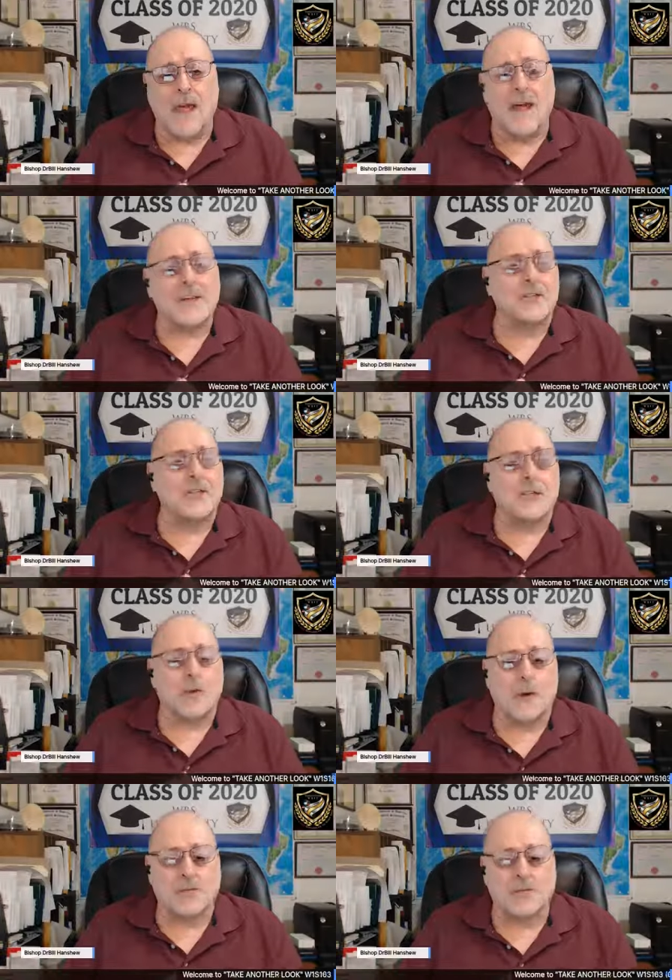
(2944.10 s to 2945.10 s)
to ask you this
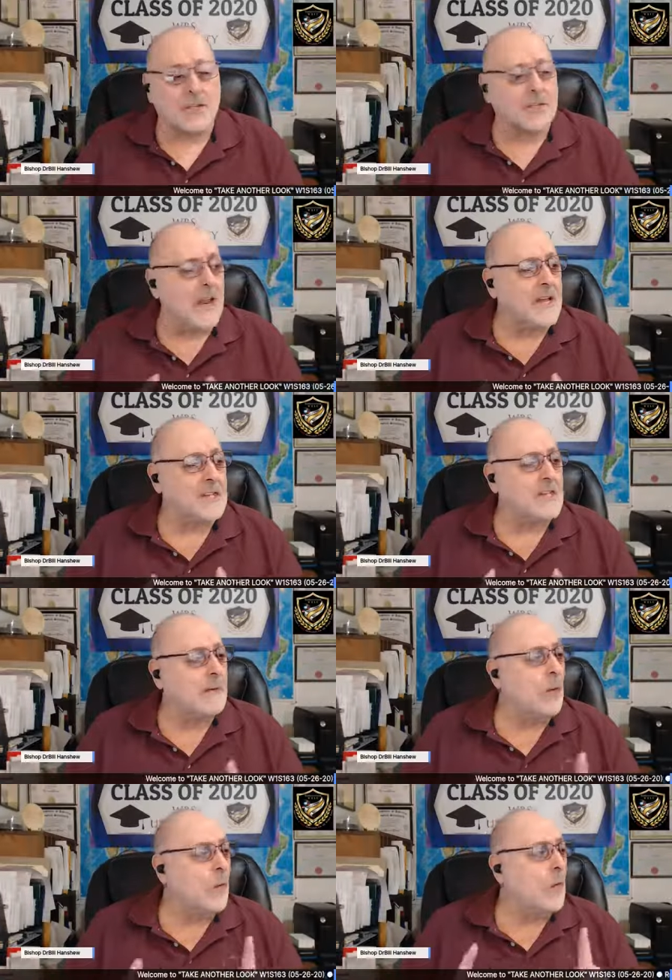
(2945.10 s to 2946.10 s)
question this is lesson number